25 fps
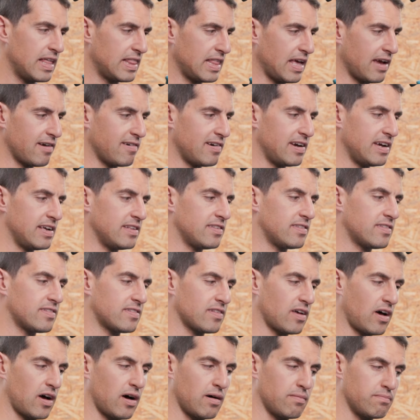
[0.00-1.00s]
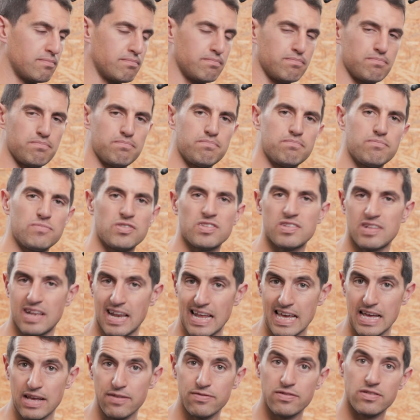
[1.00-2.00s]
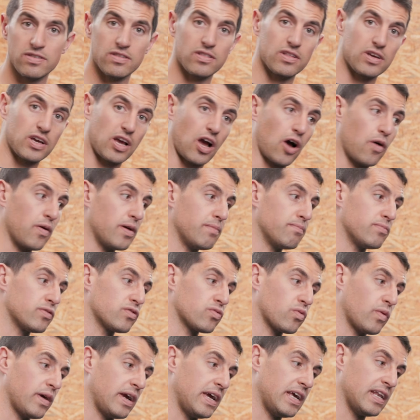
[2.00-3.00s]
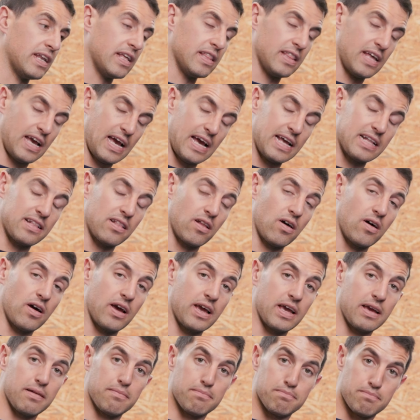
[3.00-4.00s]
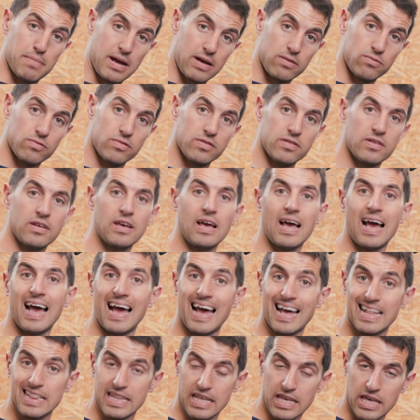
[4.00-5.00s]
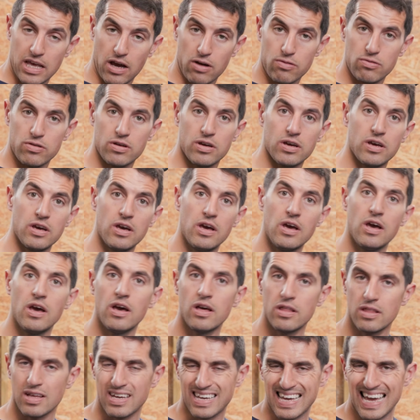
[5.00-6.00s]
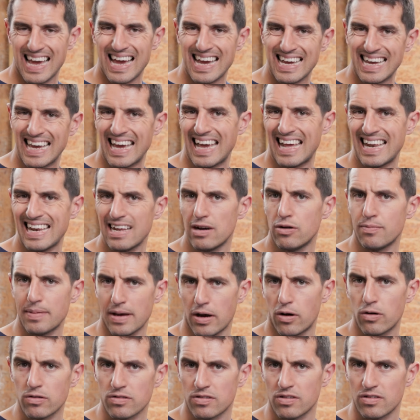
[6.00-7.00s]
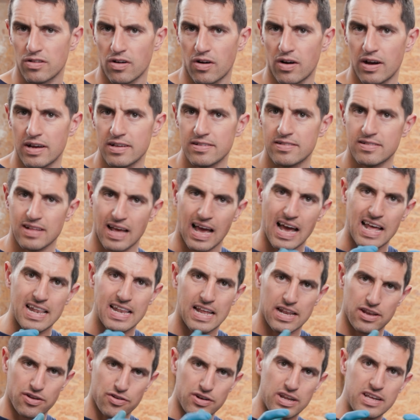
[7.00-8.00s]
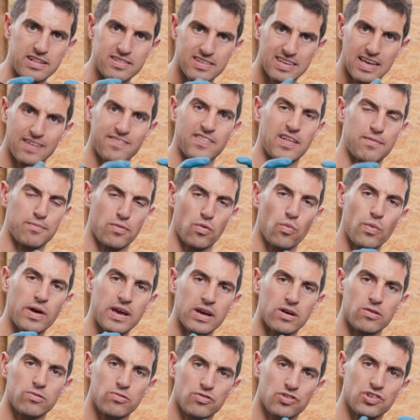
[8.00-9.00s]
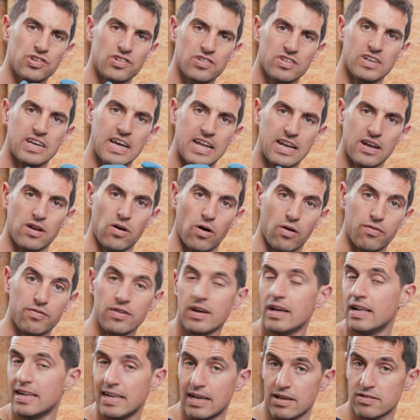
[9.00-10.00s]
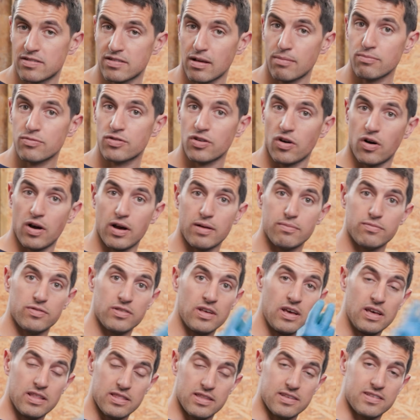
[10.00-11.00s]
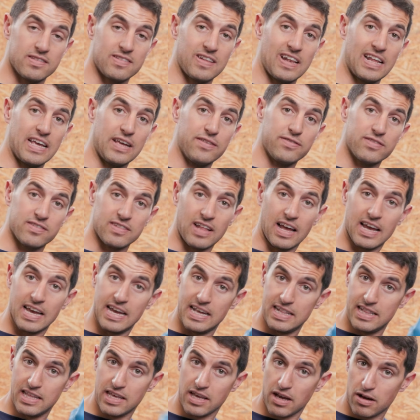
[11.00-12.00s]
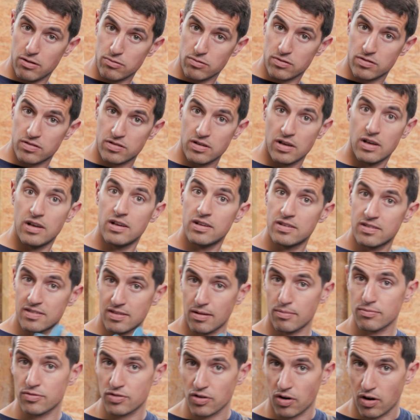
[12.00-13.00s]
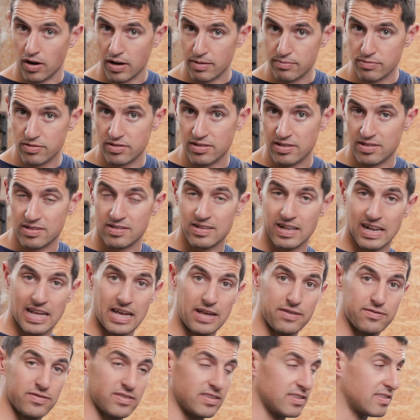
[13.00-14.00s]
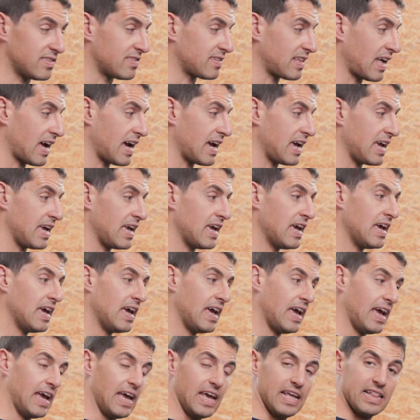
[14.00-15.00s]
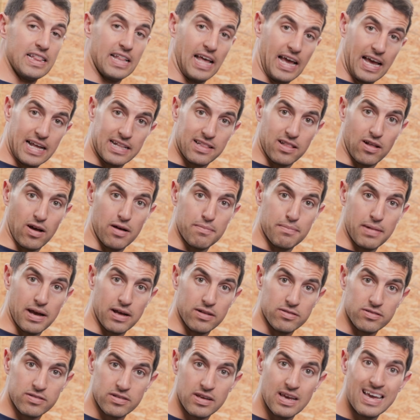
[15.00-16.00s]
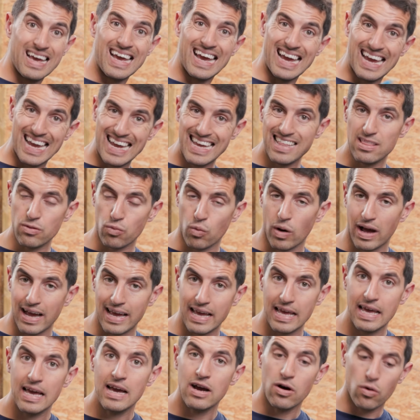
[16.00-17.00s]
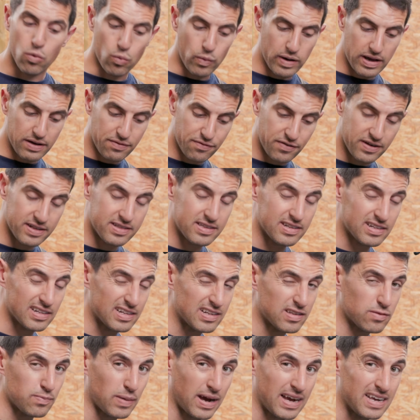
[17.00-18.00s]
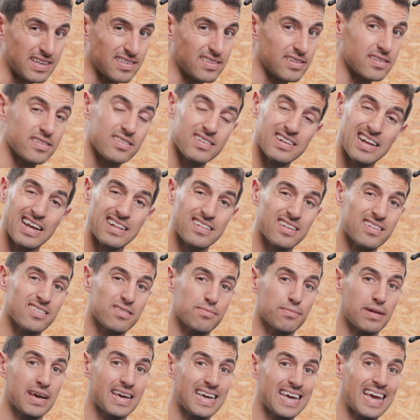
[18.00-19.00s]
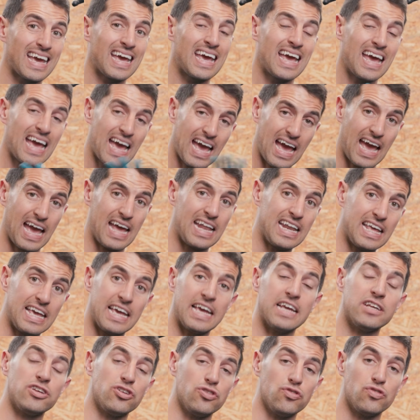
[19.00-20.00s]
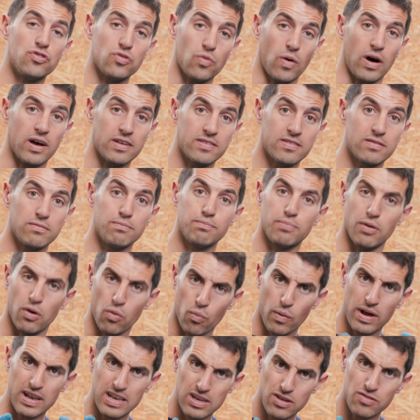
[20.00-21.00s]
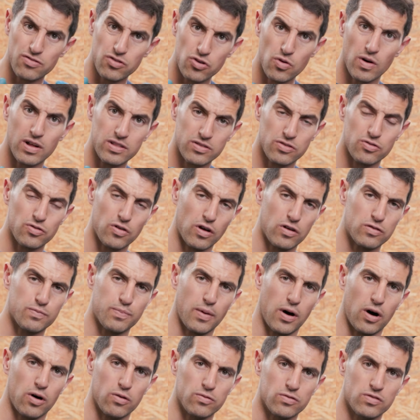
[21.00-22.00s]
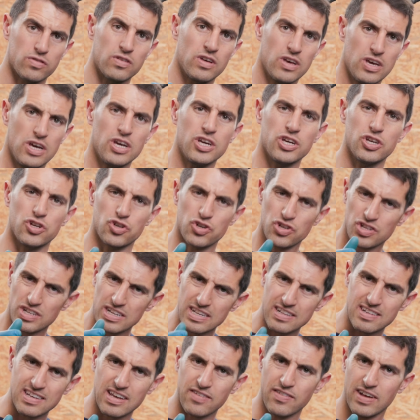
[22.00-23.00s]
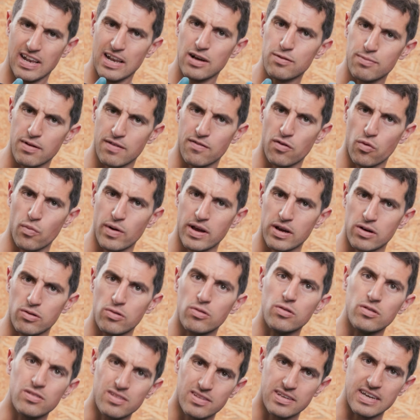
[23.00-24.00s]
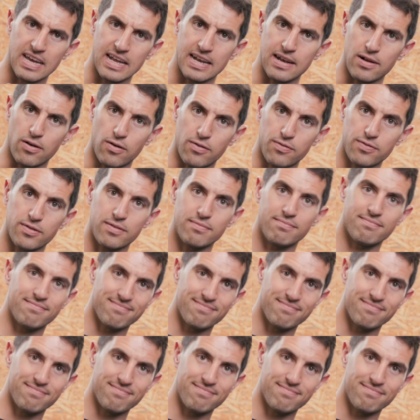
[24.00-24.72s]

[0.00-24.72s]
There is some sleeves that go in between the headlight mount and the yoke that can get a little bit oxidized, and then you'll need to give them a wiggle just to get it off. Now sometimes the sleeves stay in the yokes, sometimes the sleeves stay in the headlight mount. Either way, we're fitting the spacer, so that doesn't make any issue to us. But when you do undo those bolts, you just need to give it a little bit of a wiggle to get it off.